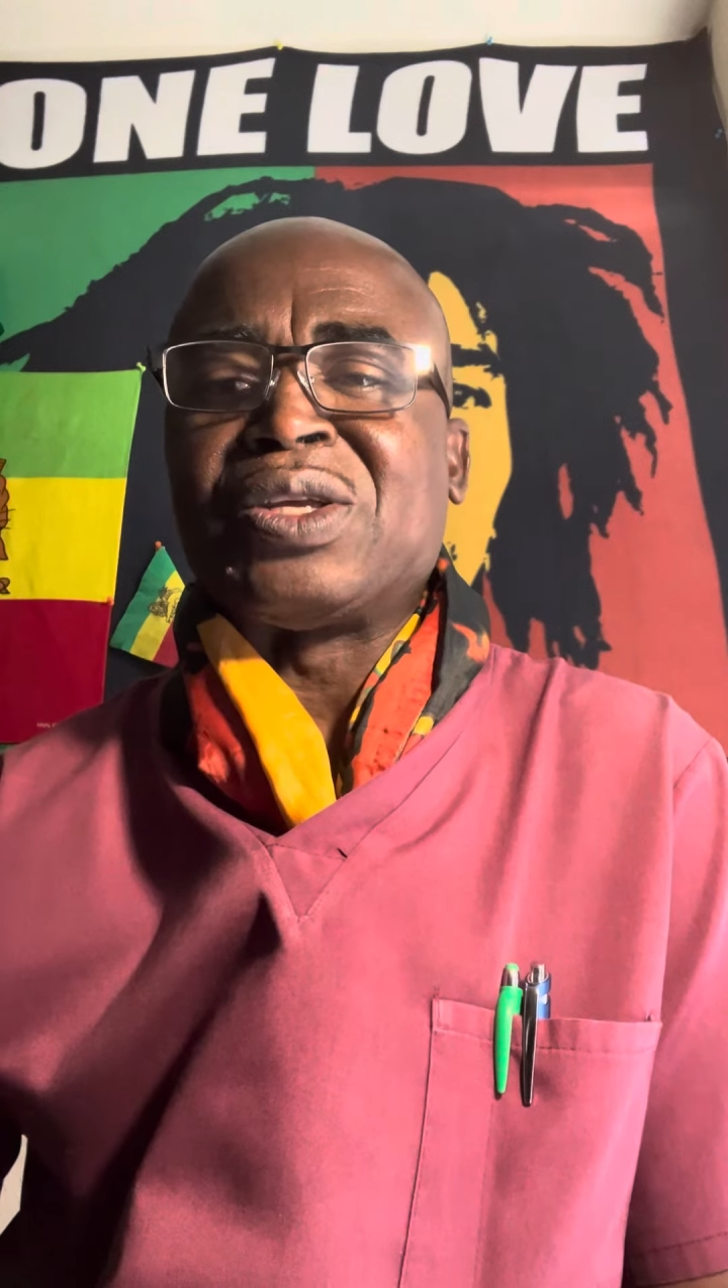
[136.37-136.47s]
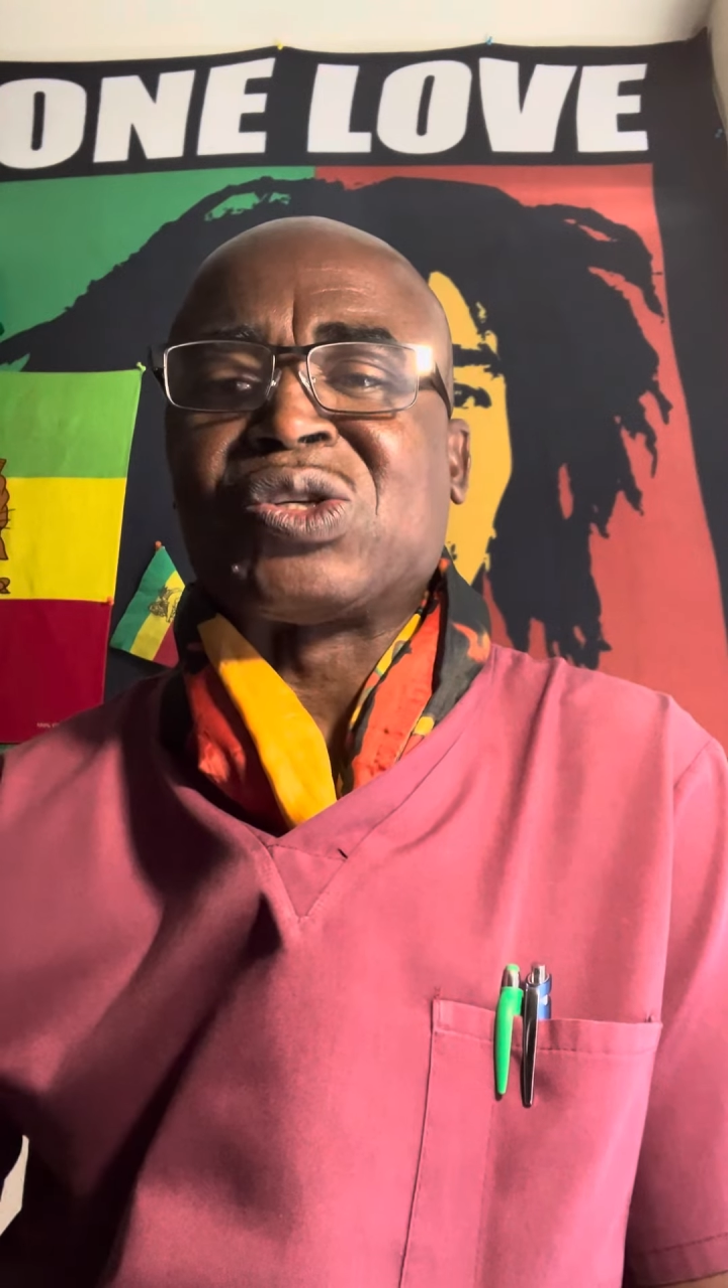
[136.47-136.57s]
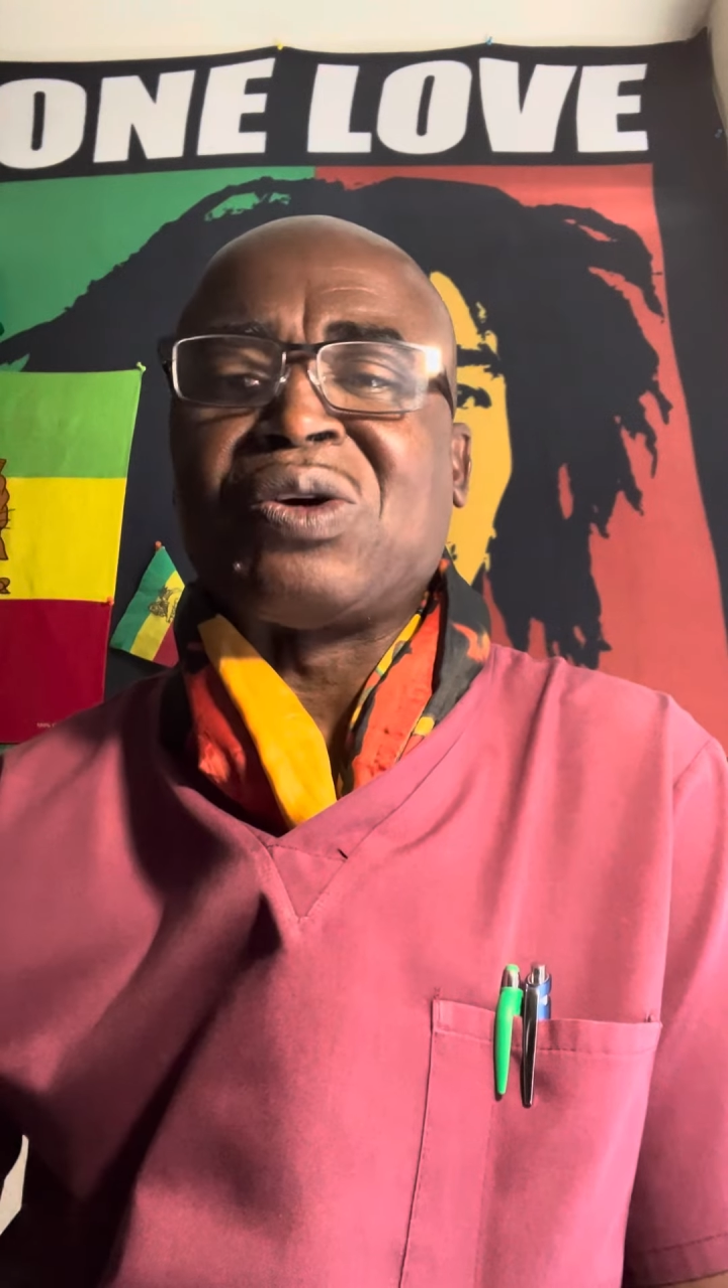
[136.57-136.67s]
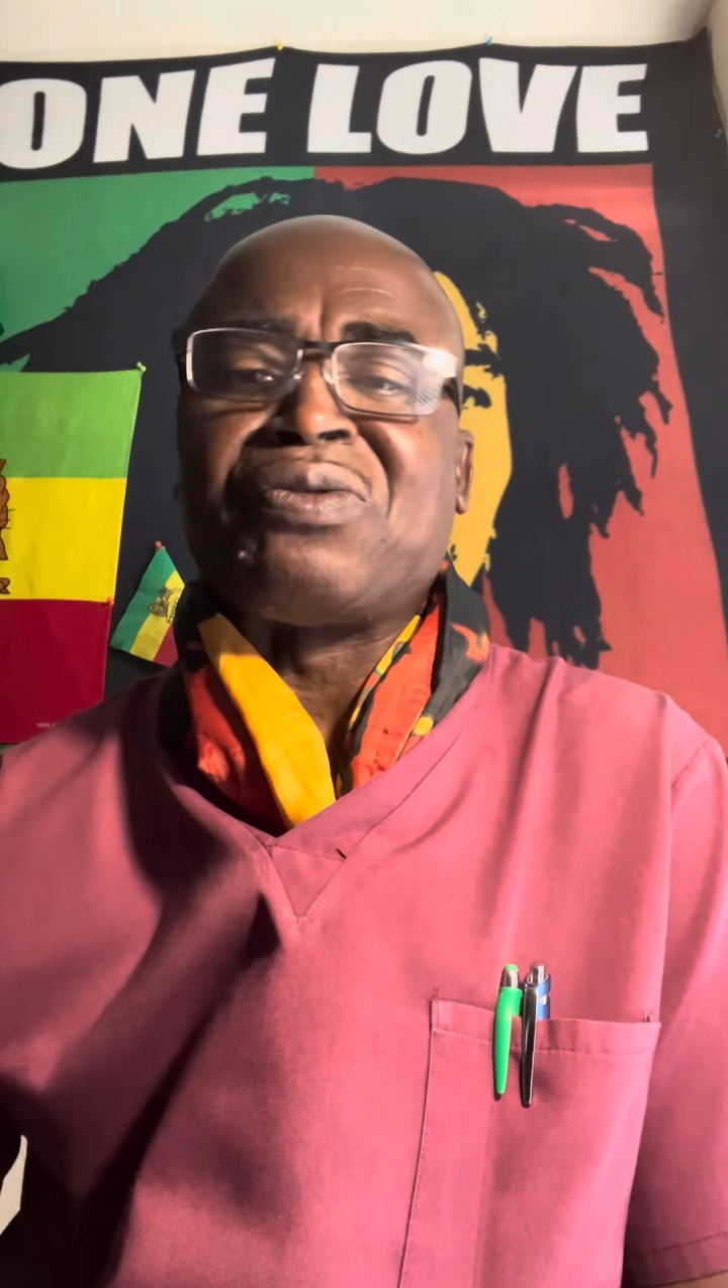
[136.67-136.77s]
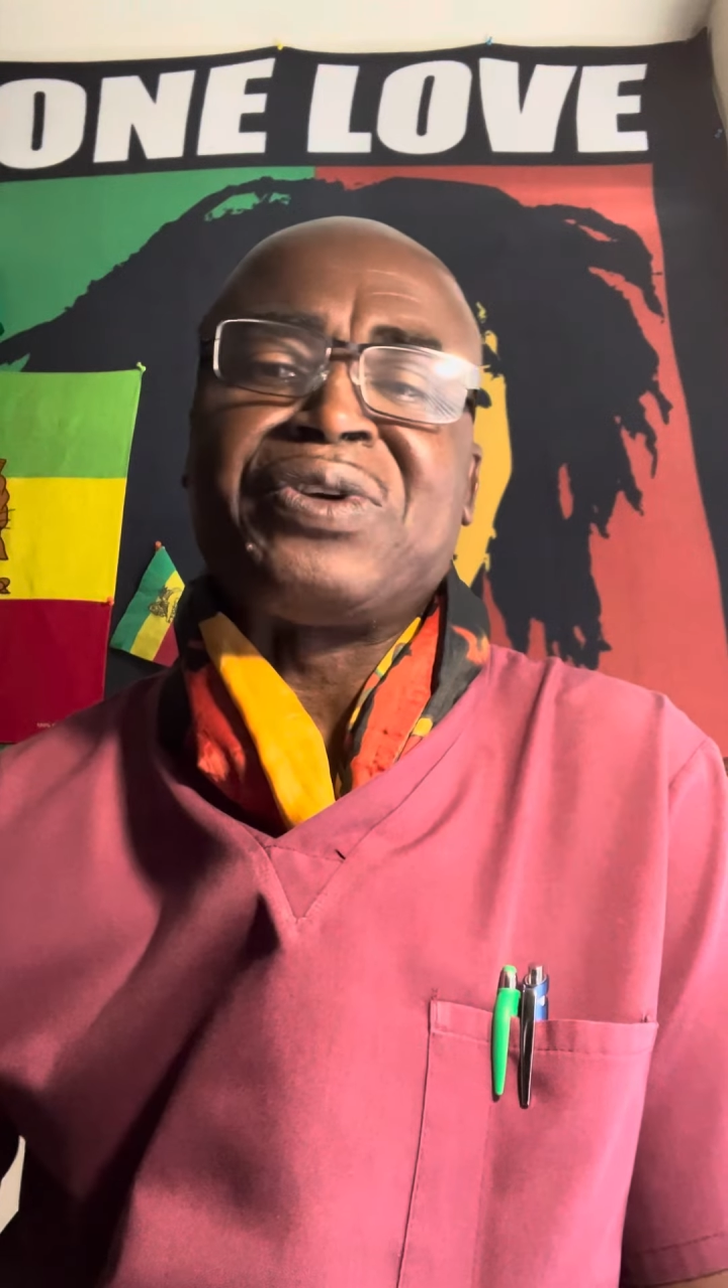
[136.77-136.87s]

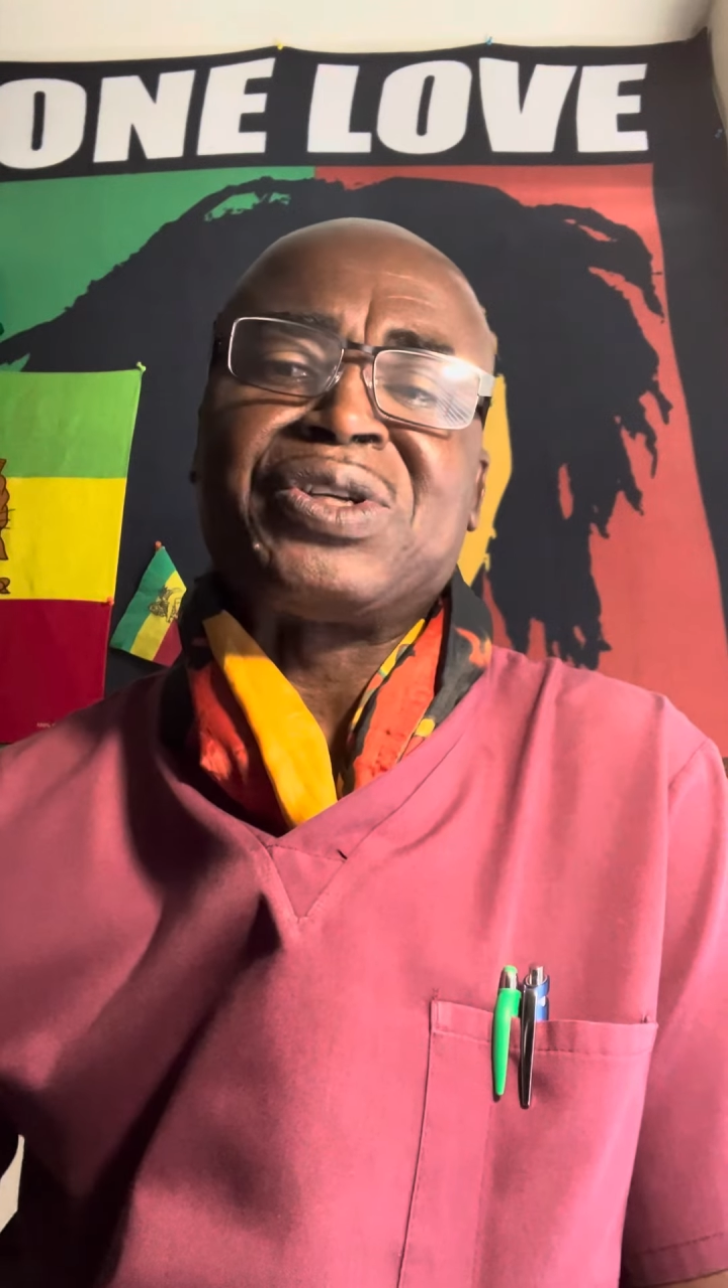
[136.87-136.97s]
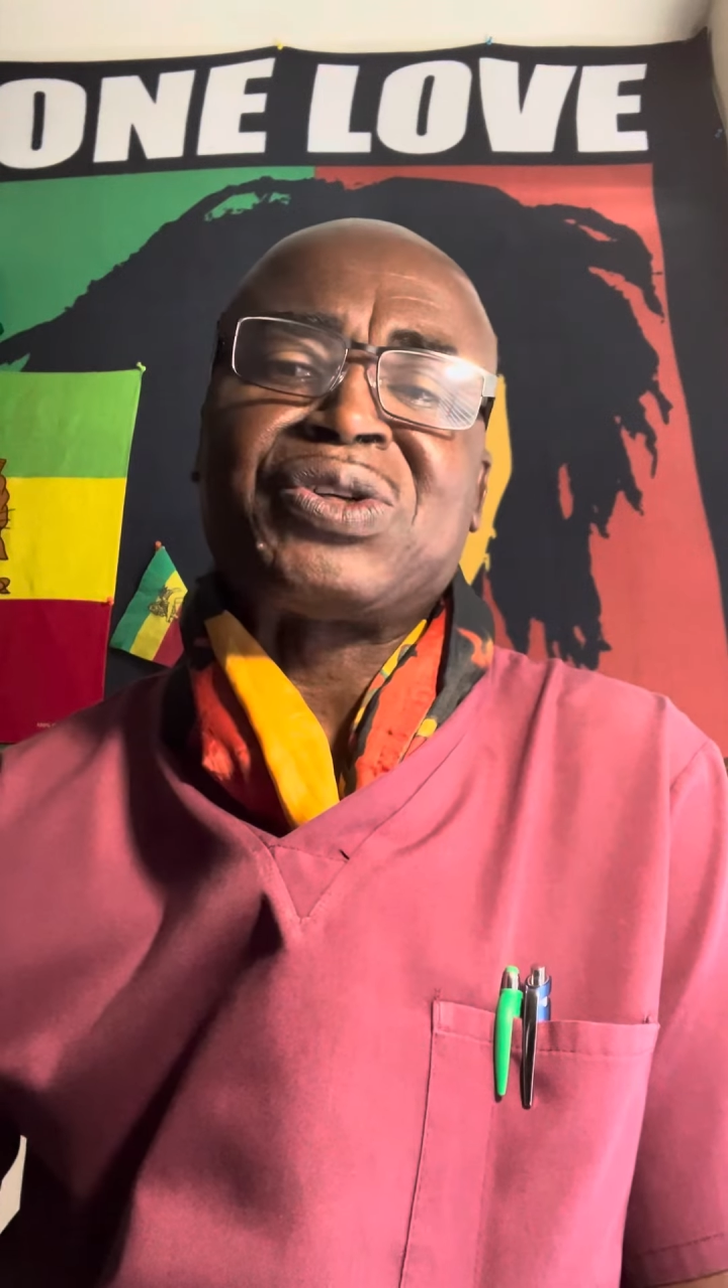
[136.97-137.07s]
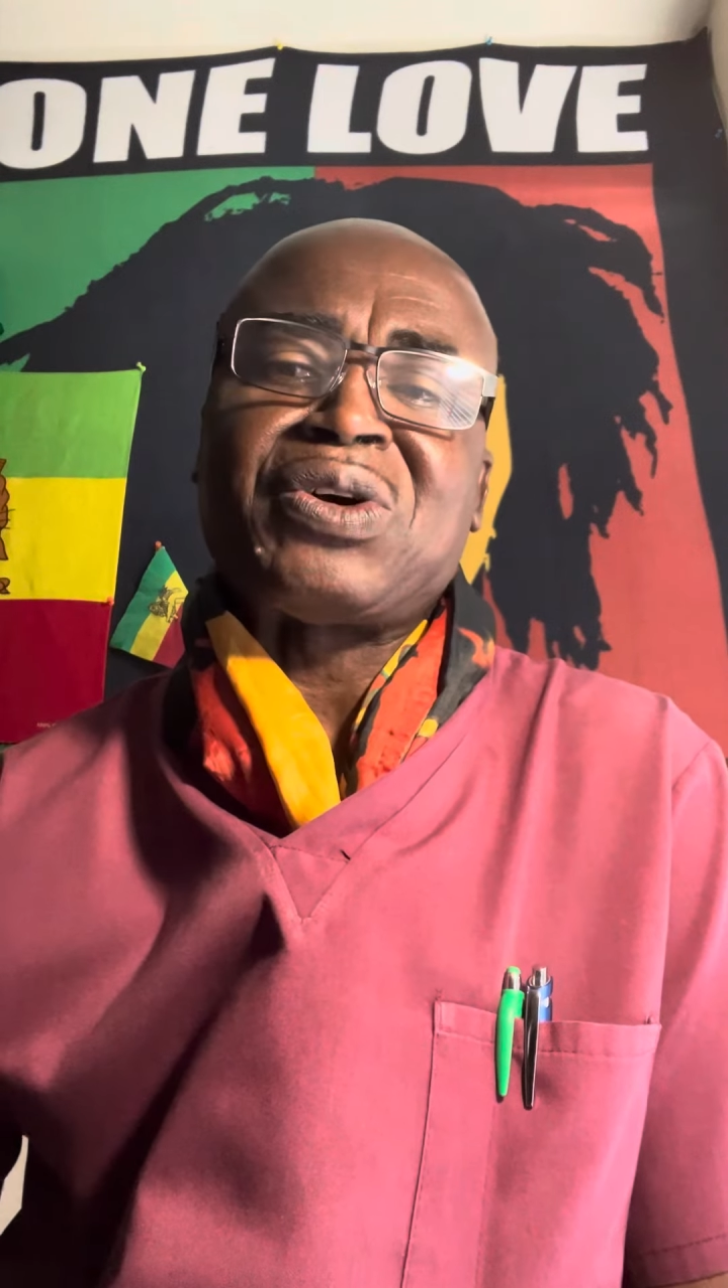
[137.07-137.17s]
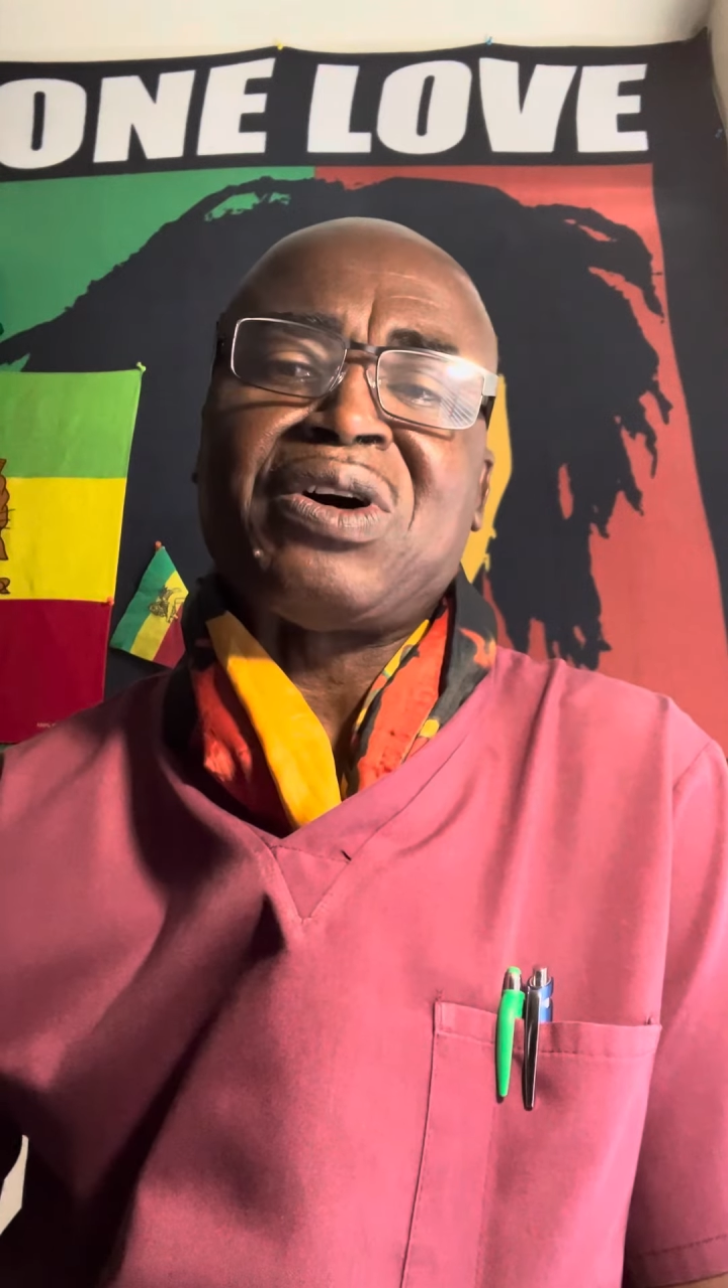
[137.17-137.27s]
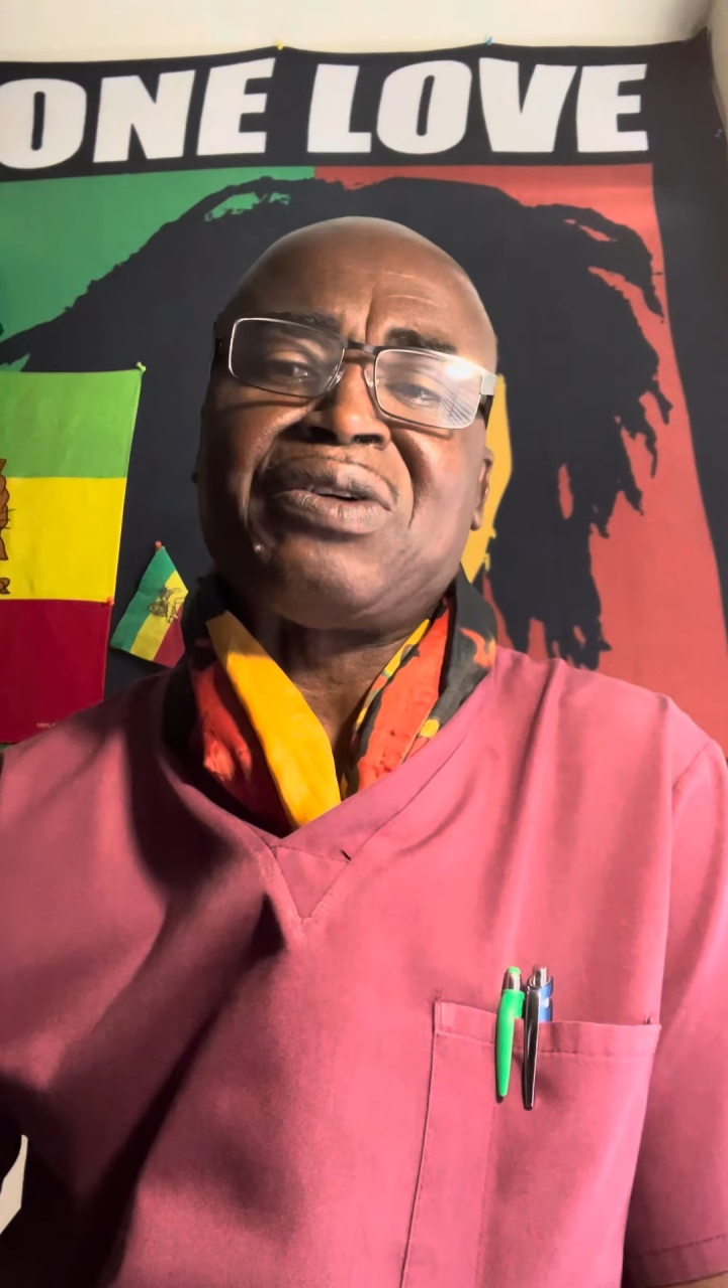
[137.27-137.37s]
surface